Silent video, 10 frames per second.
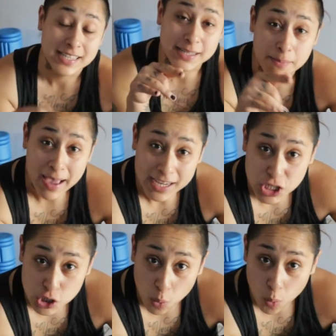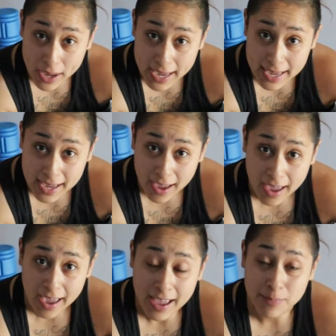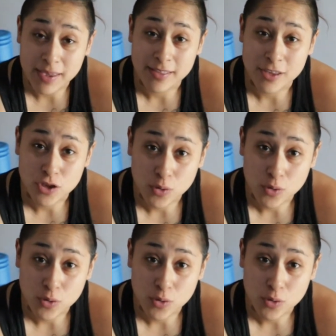Smash away, and may the